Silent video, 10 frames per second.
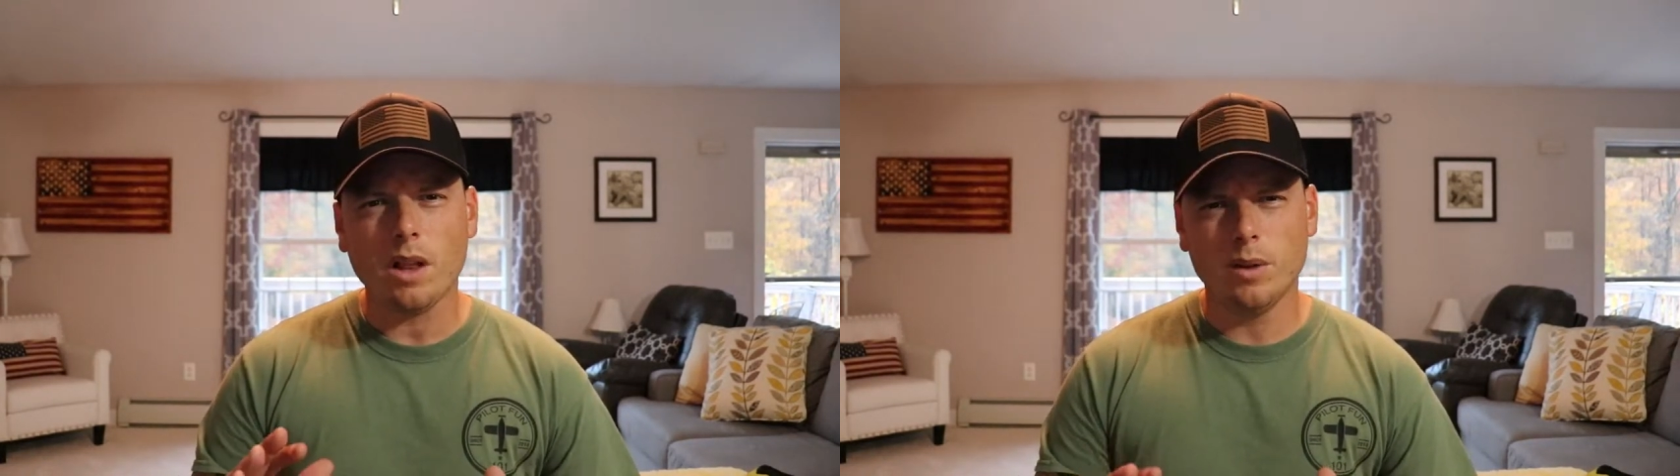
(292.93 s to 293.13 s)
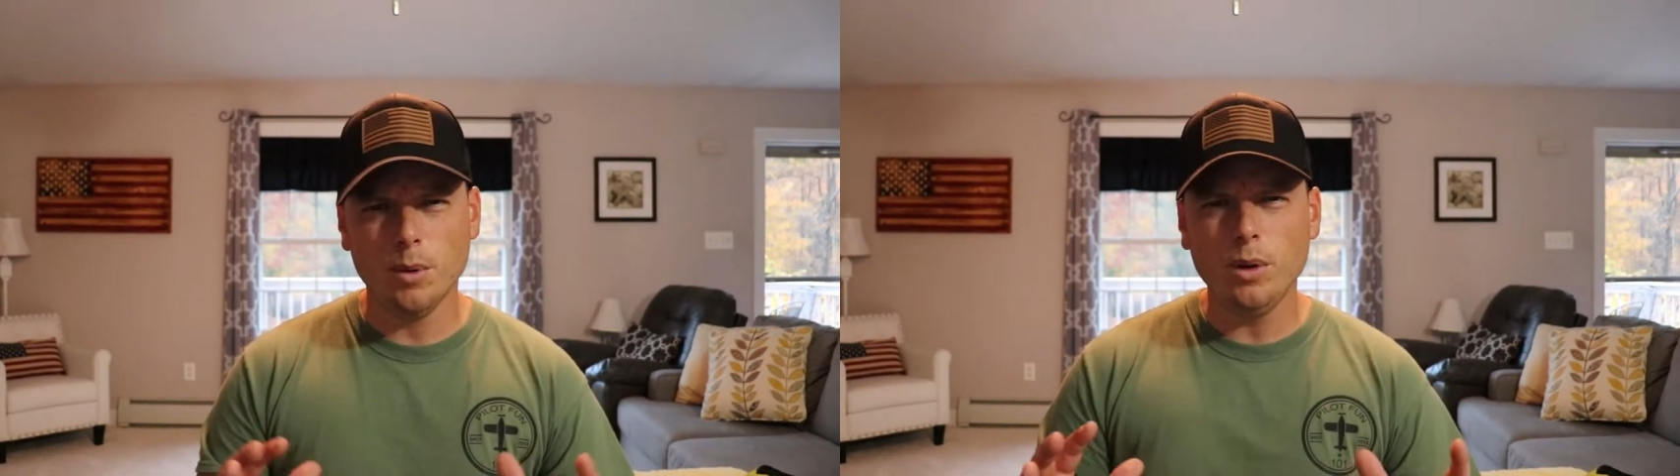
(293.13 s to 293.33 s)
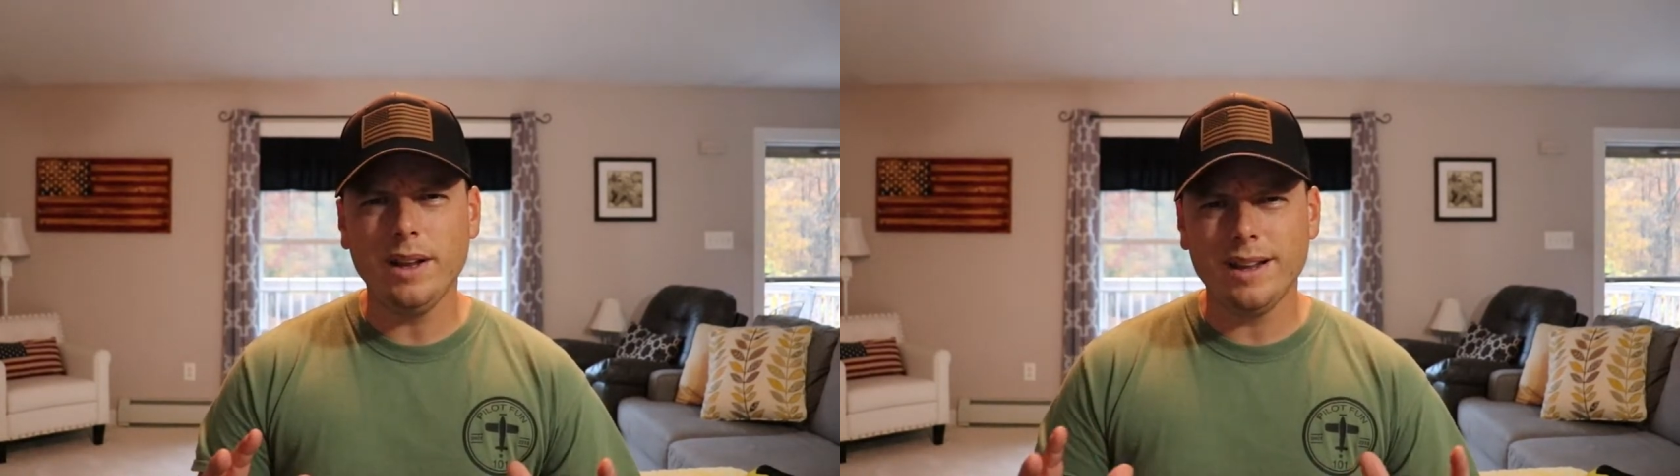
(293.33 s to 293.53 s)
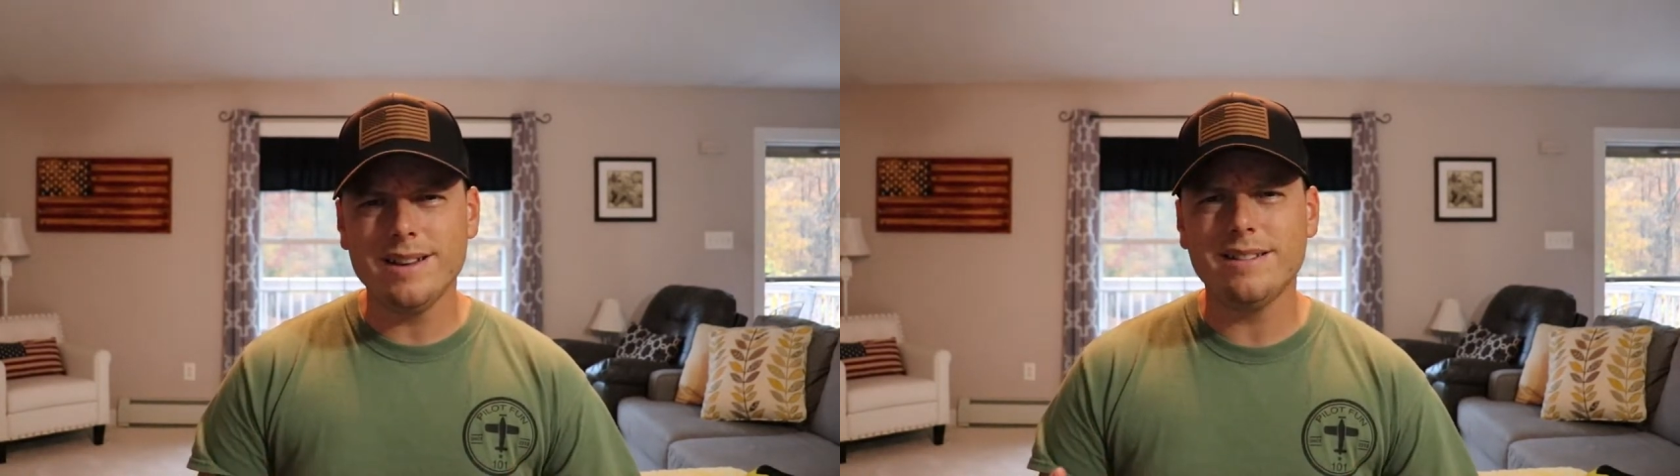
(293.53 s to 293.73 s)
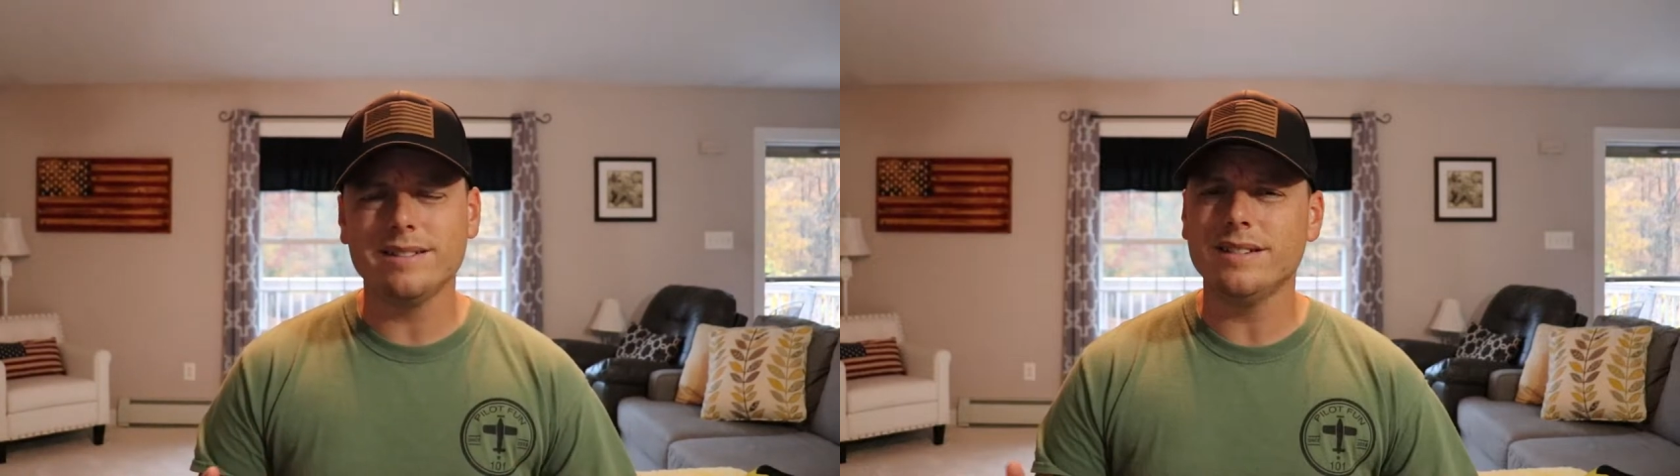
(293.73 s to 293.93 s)
the Mooney
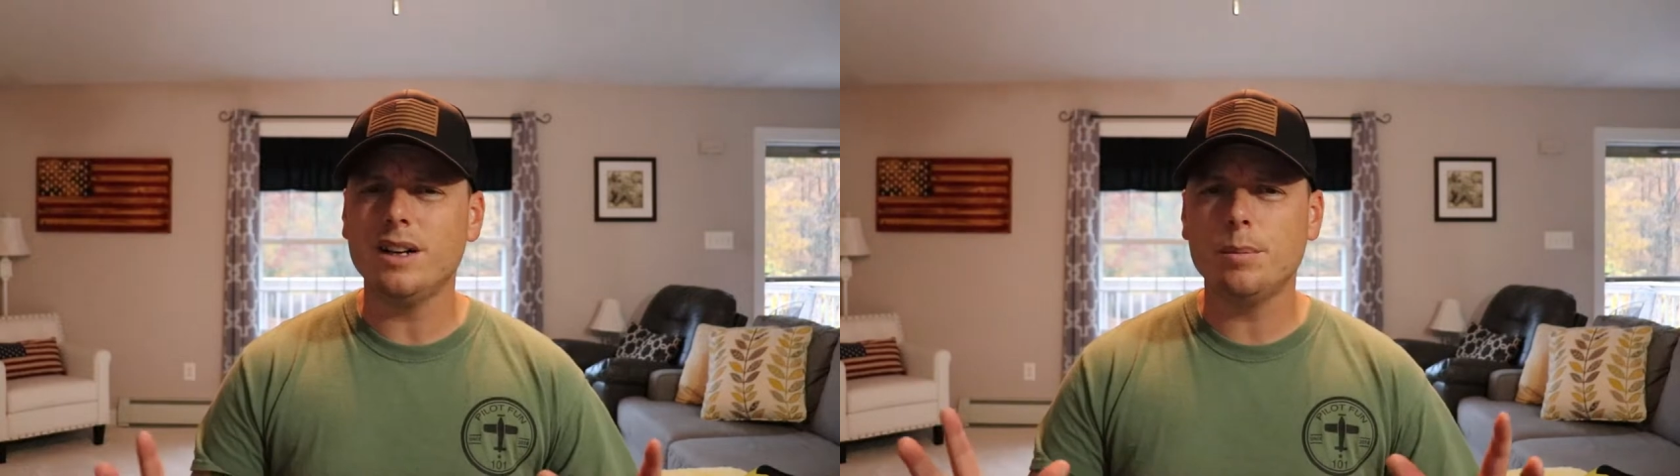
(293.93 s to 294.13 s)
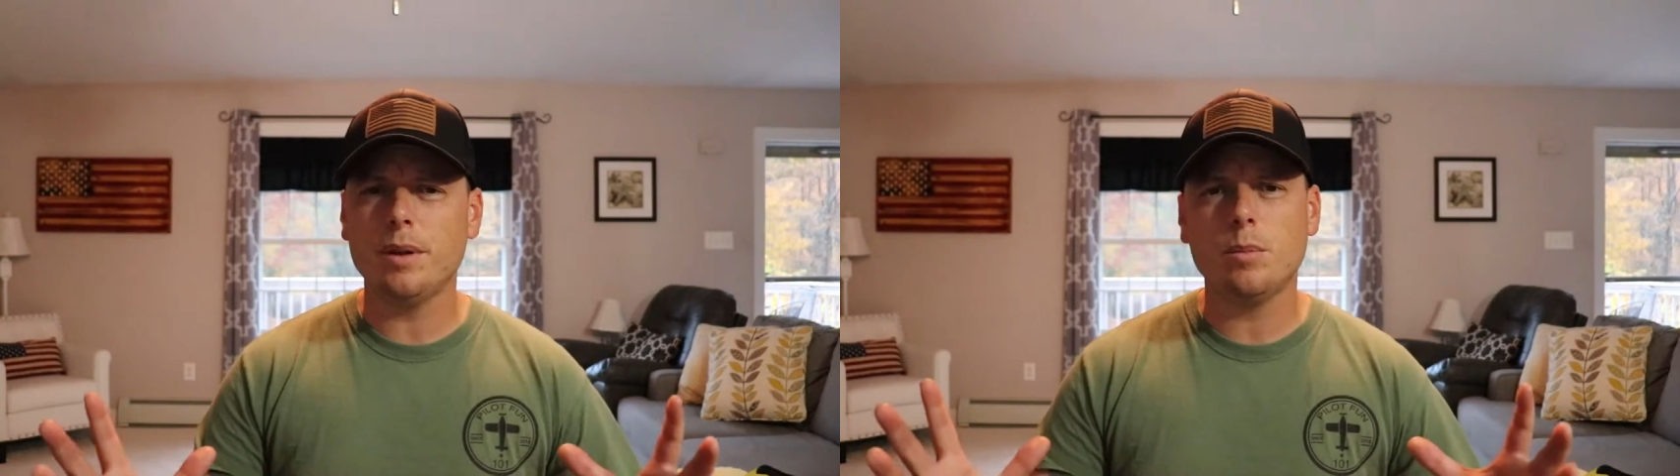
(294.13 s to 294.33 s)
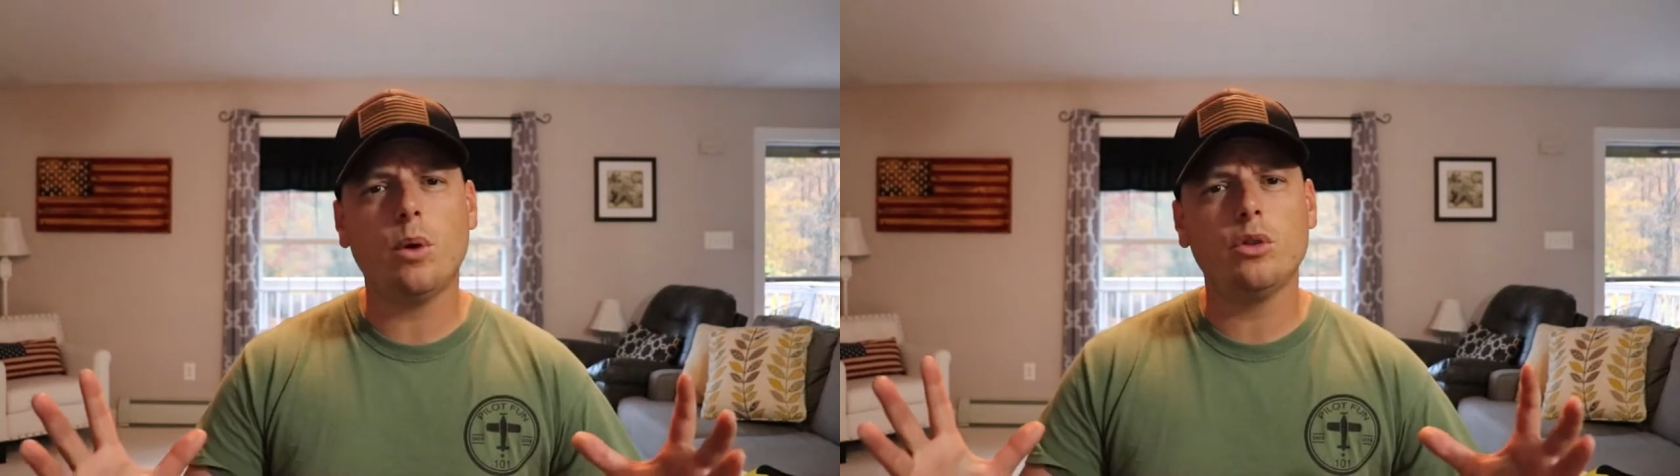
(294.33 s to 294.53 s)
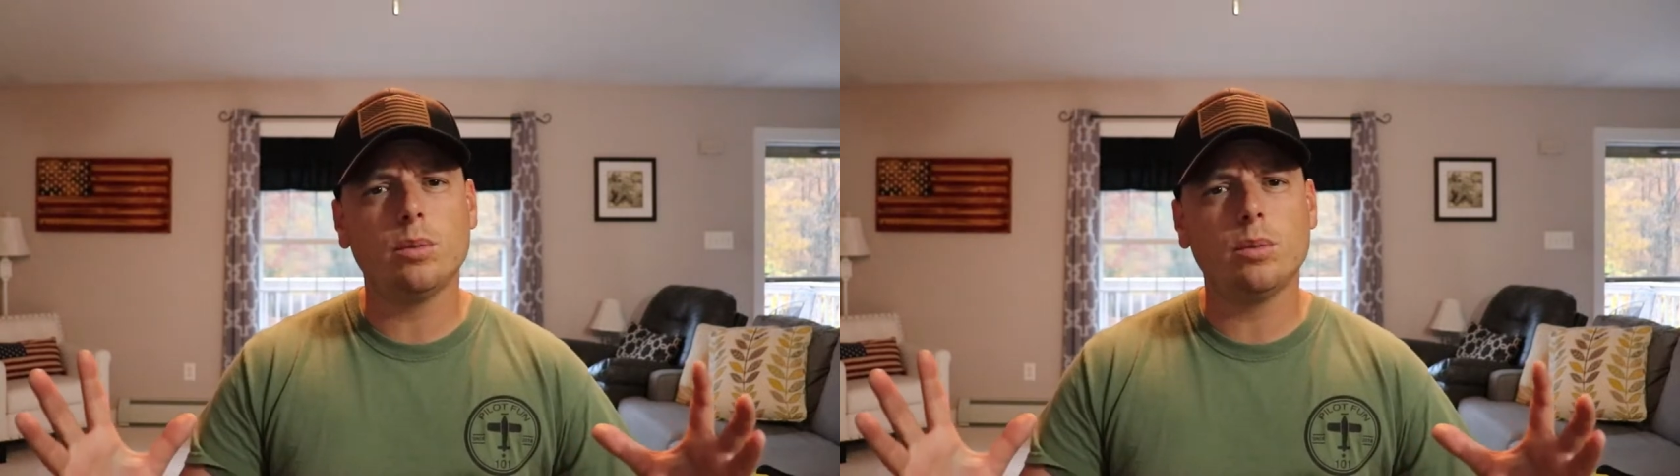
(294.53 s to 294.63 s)
is a little bit more